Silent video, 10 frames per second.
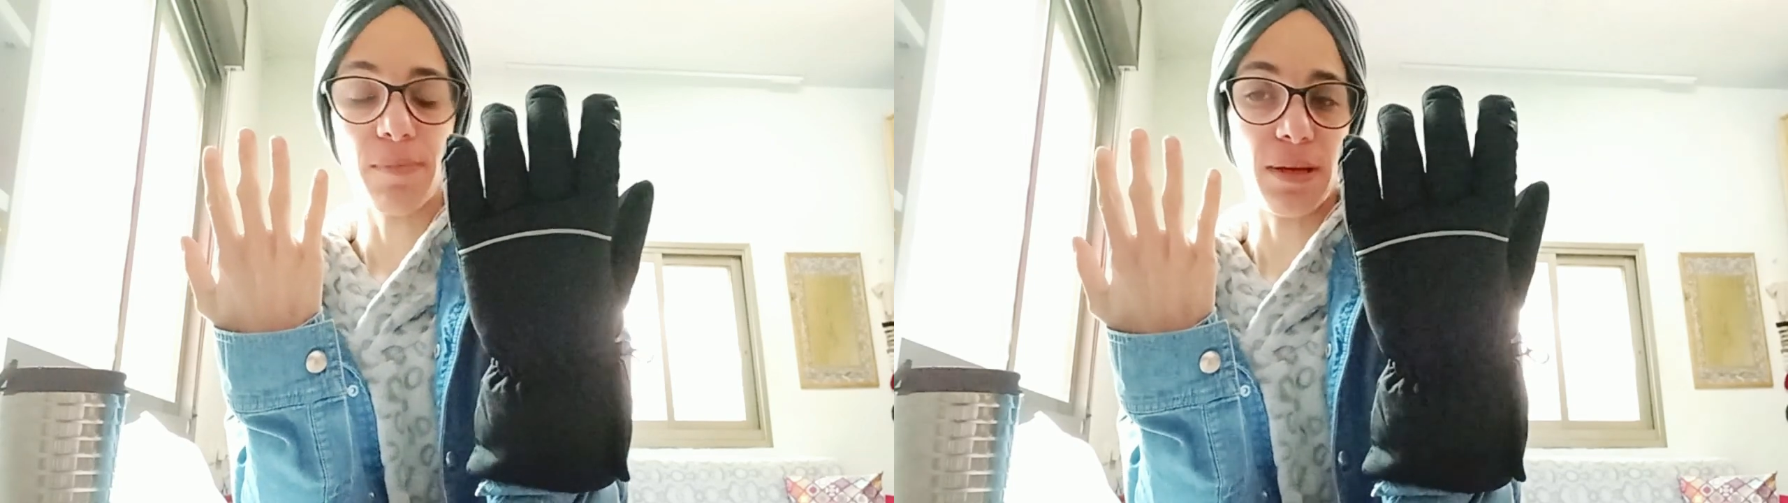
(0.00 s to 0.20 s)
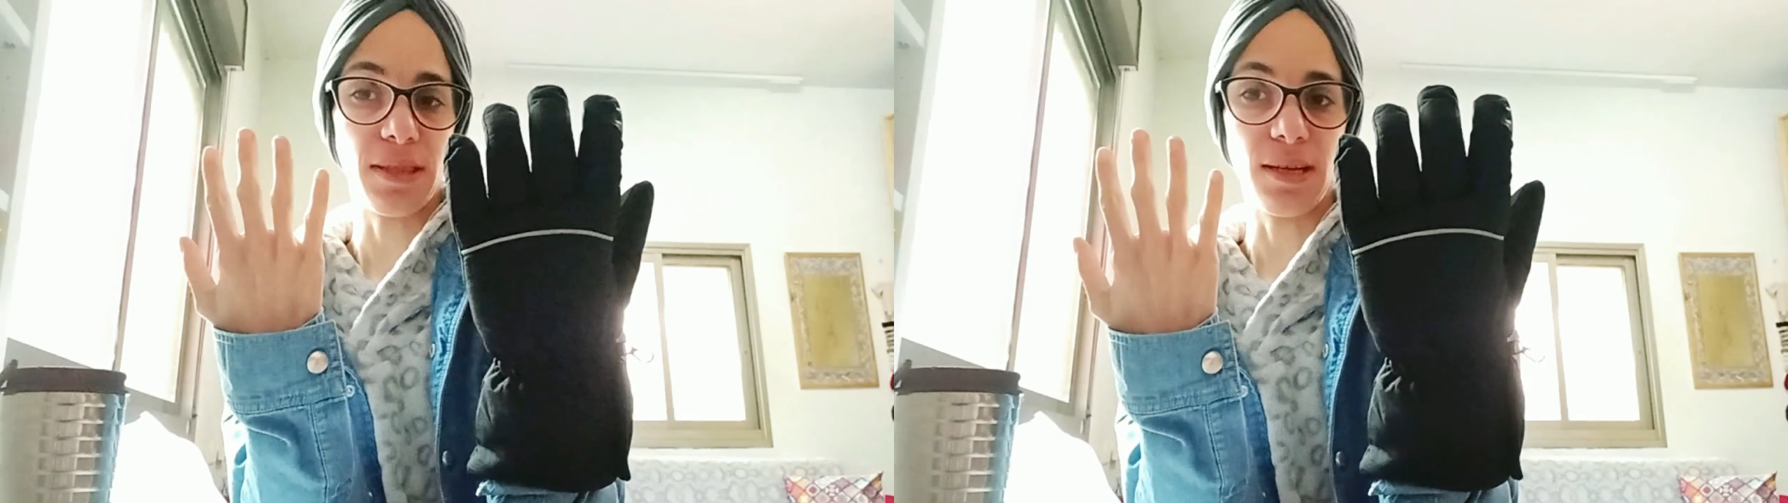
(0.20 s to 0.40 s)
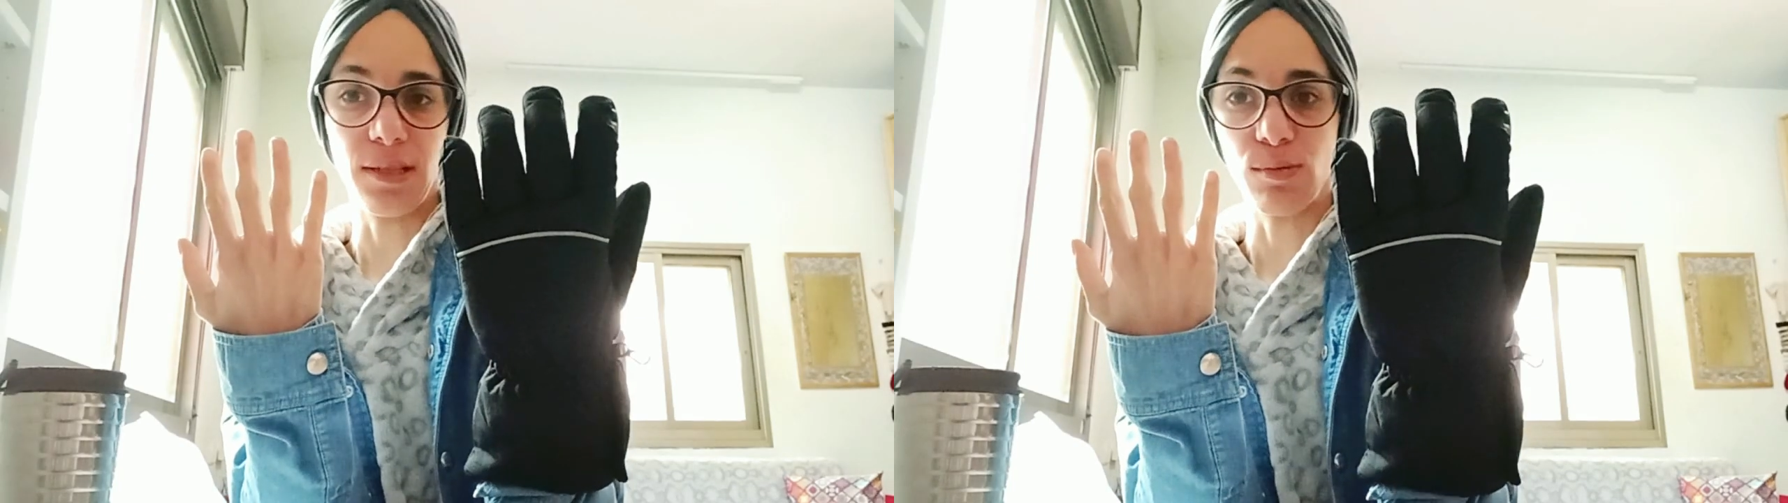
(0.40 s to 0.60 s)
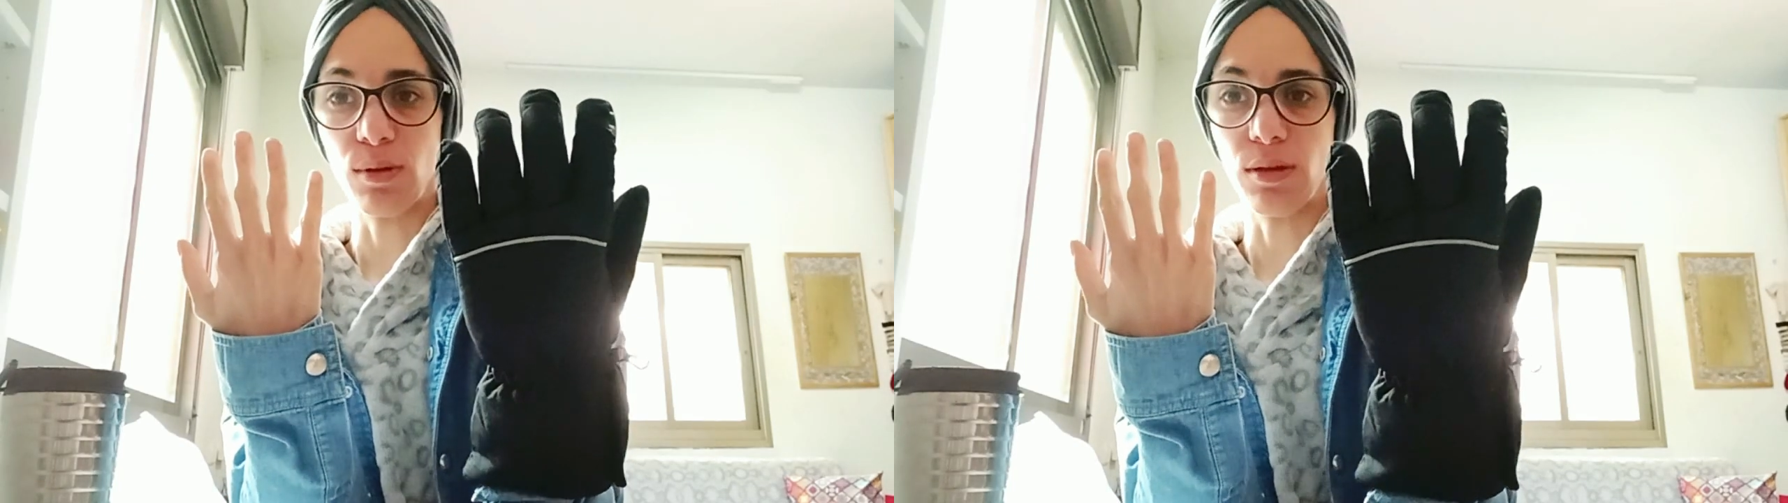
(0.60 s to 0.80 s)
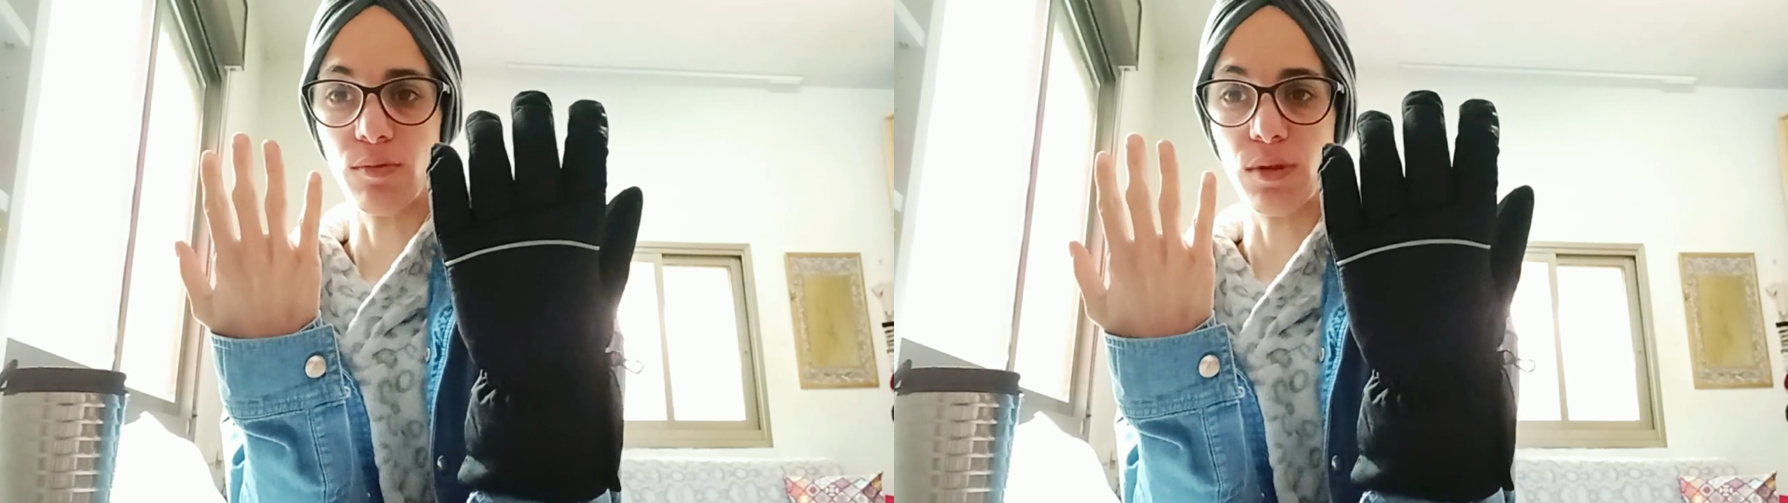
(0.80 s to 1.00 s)
but that's
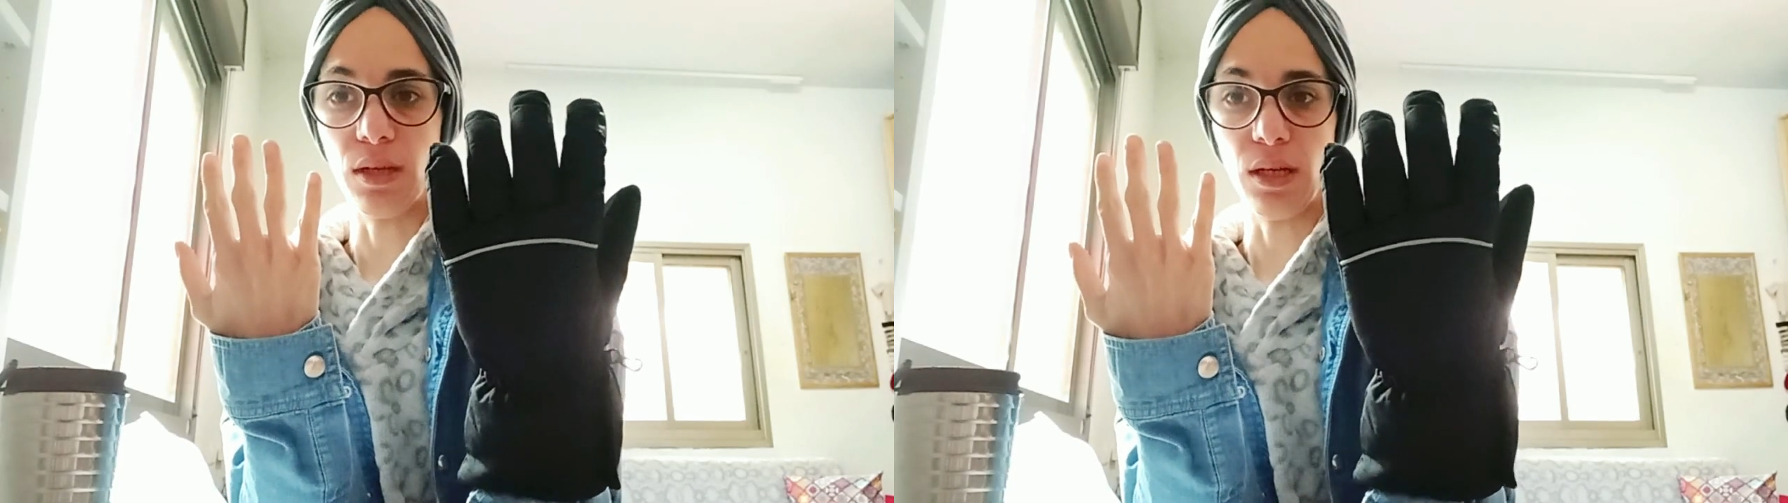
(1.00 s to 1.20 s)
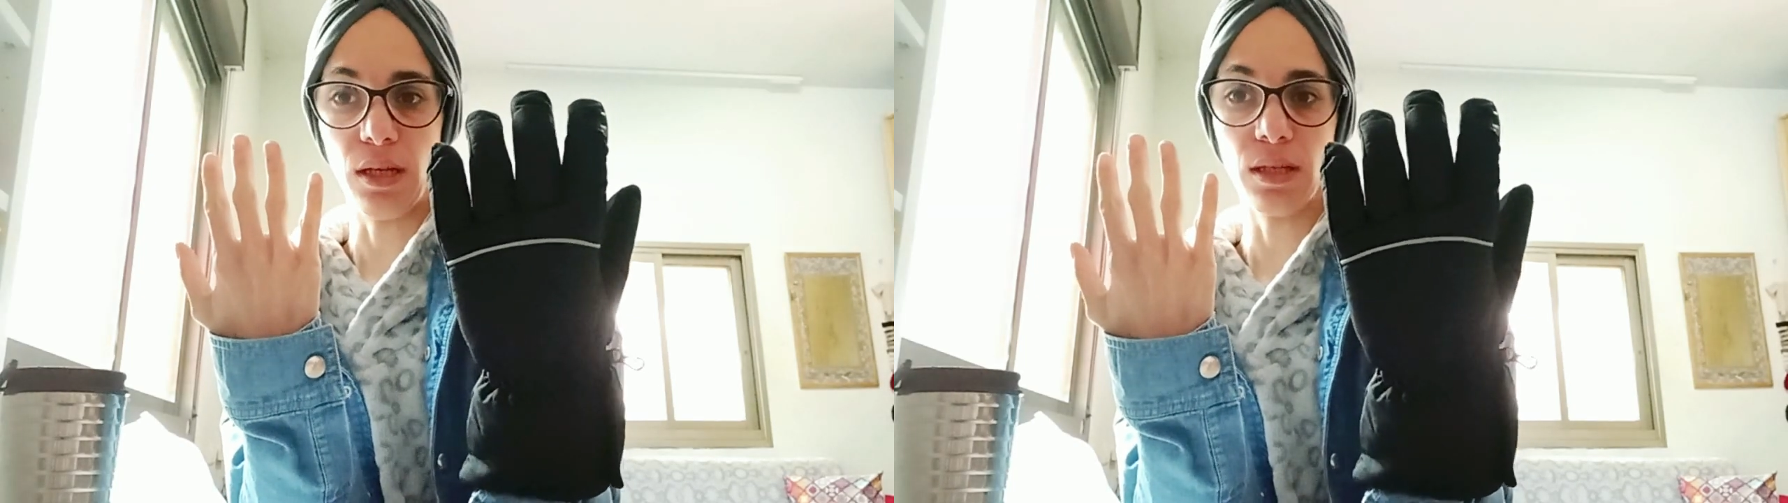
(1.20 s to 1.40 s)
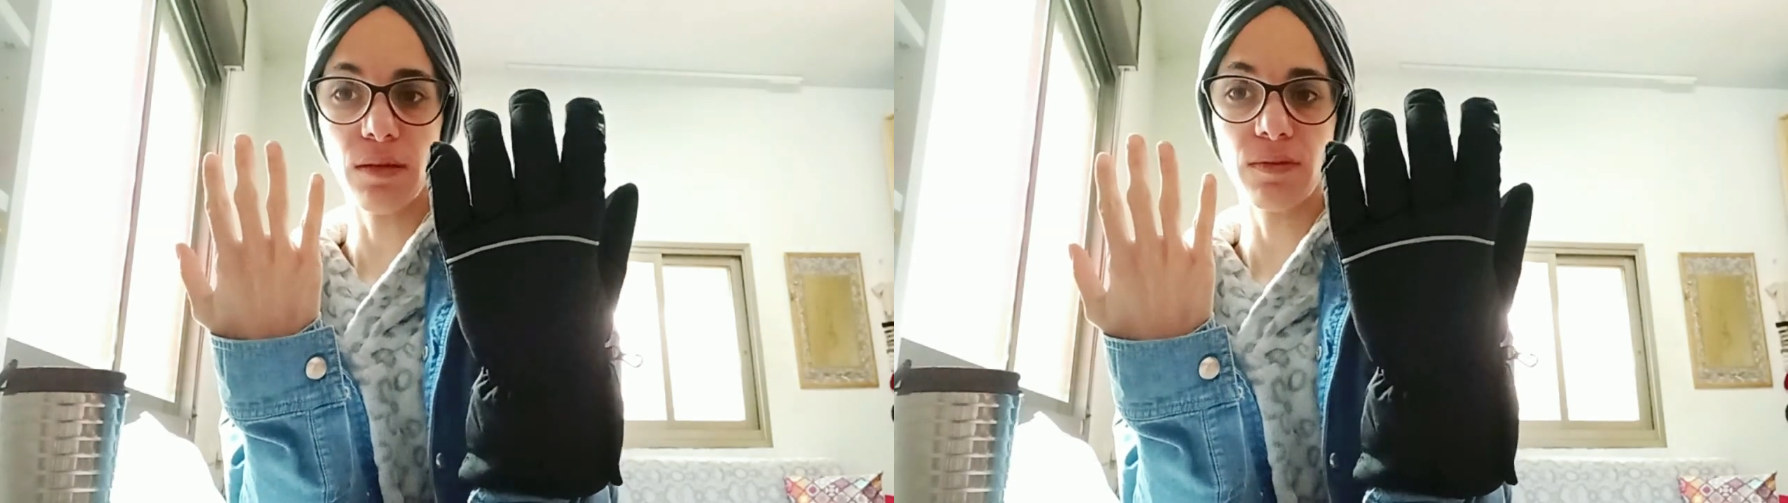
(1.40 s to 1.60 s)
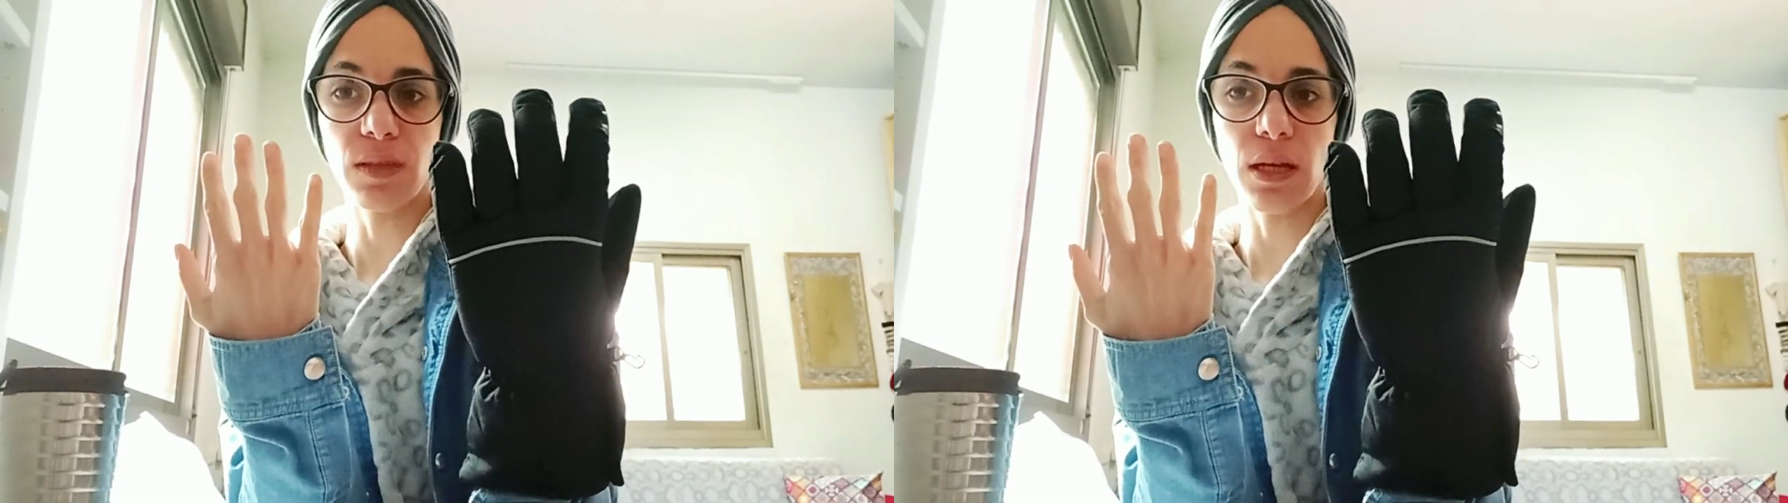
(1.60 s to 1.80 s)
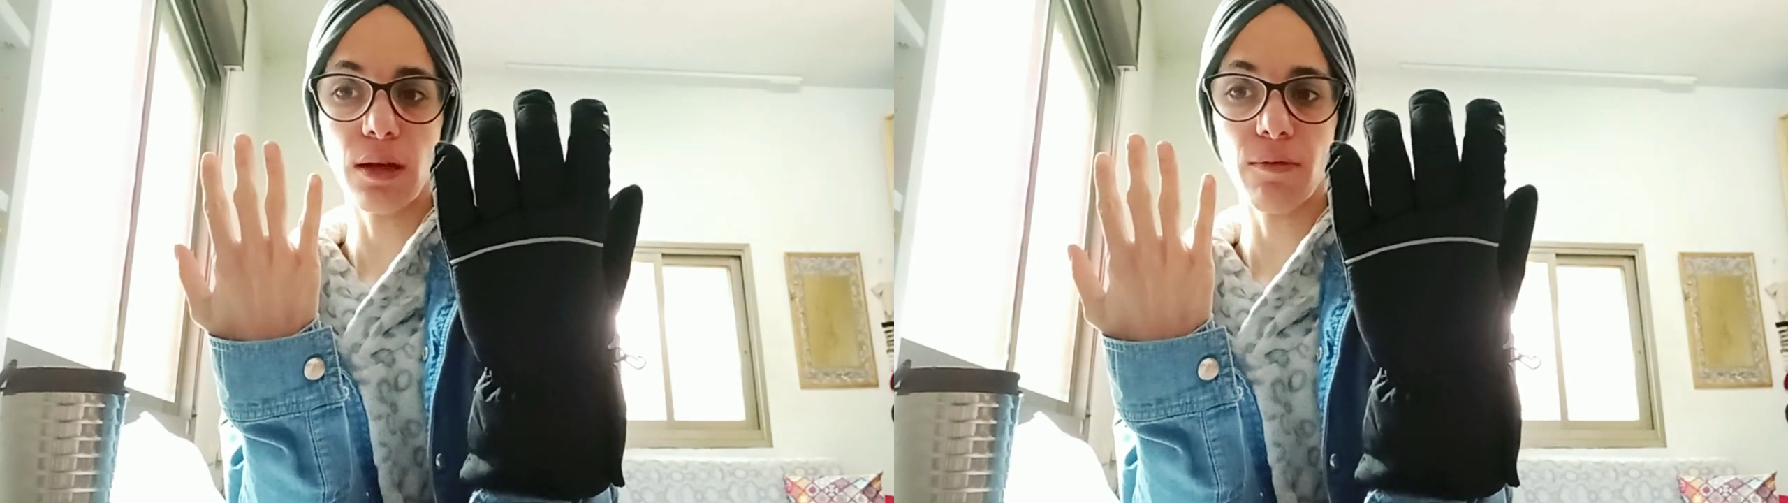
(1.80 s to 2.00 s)
one of the
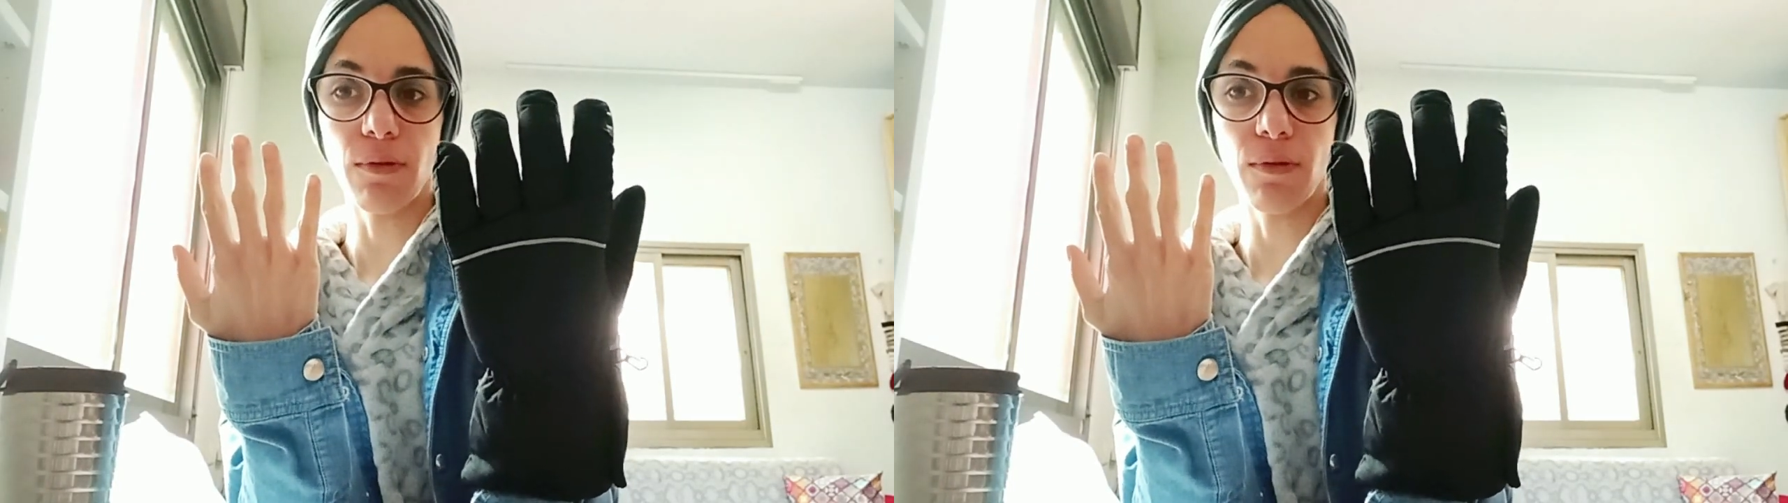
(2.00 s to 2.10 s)
negatives that I